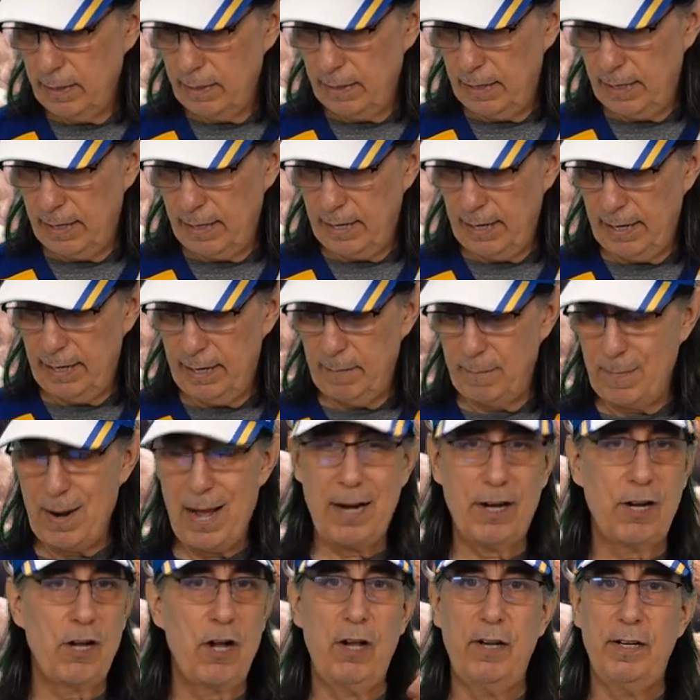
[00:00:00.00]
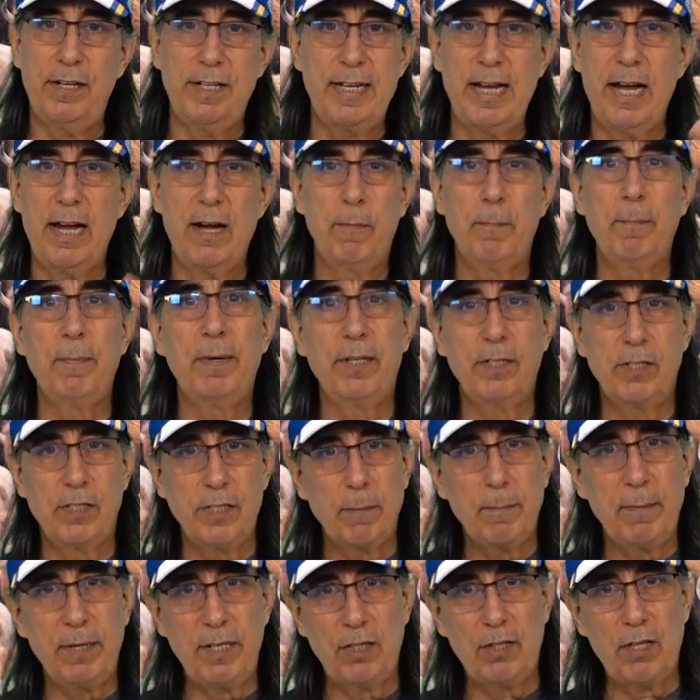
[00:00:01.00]
uh, and I'm not calling you out, but
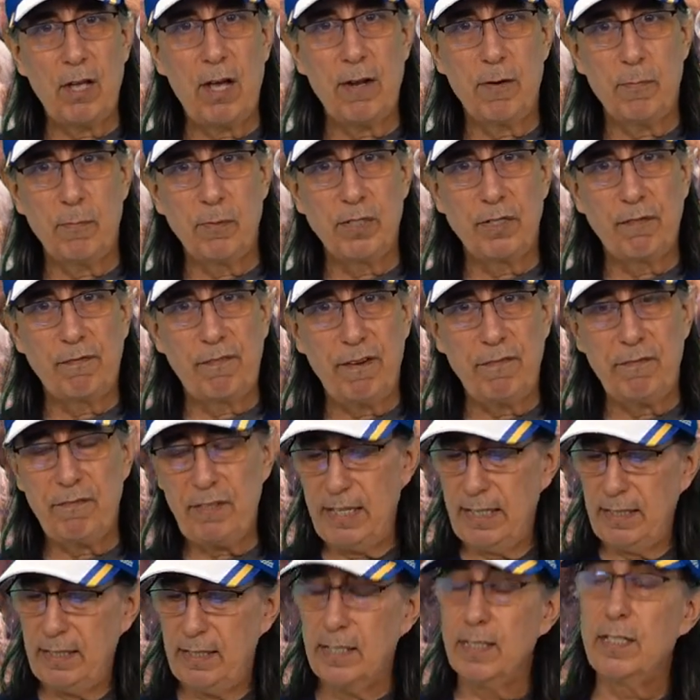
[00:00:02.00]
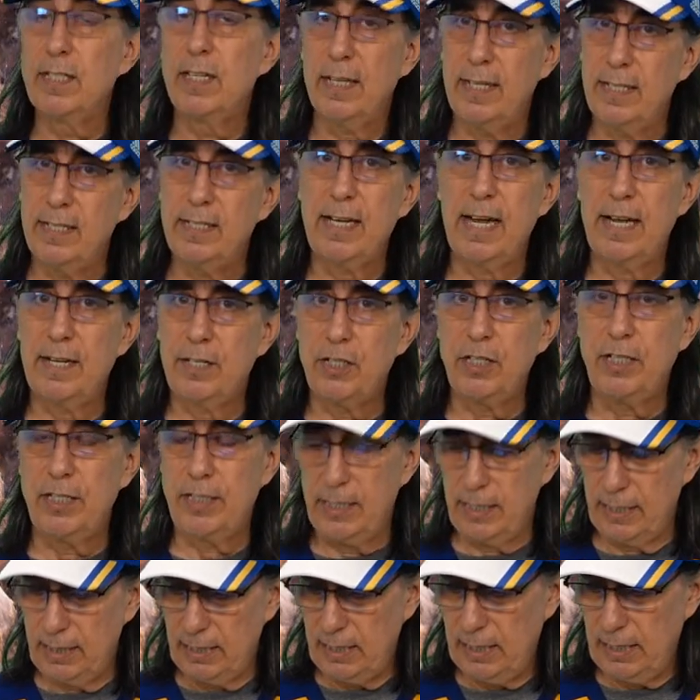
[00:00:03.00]
somebody thought it was 15th. It's it's actually
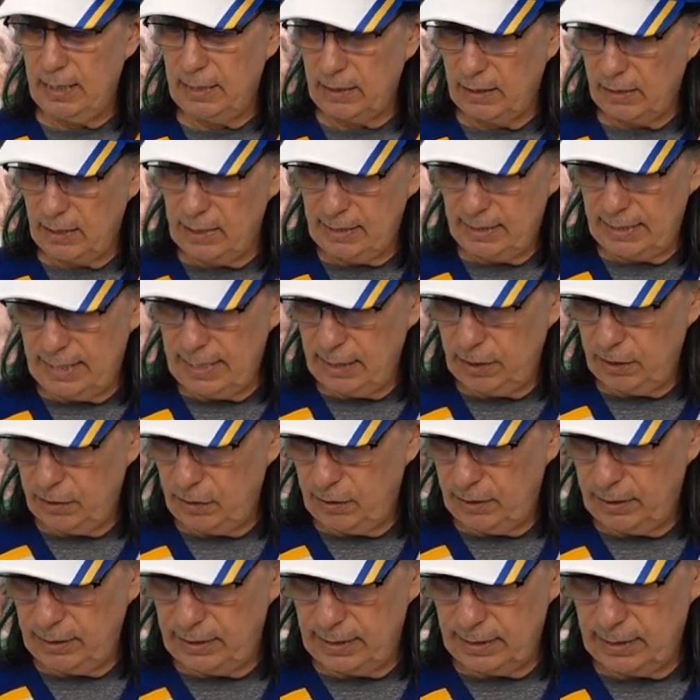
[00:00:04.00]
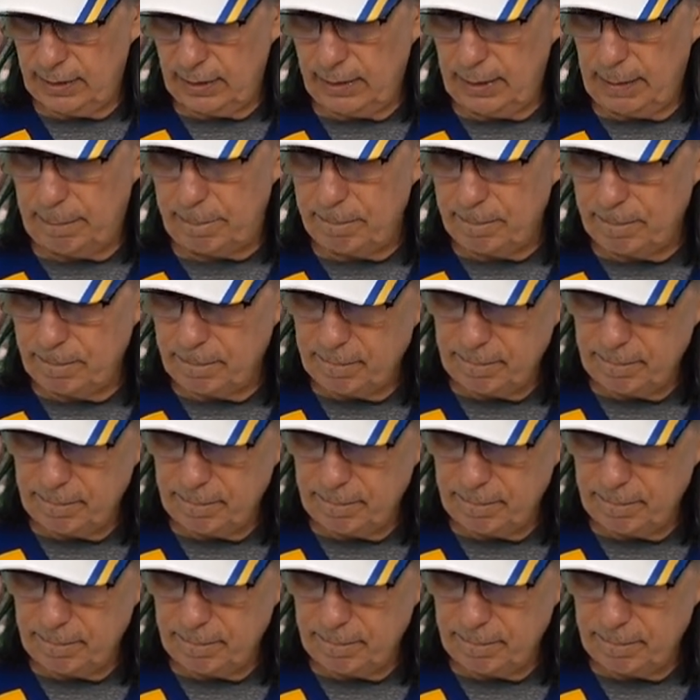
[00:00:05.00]
16th. Let's take a look at this clip.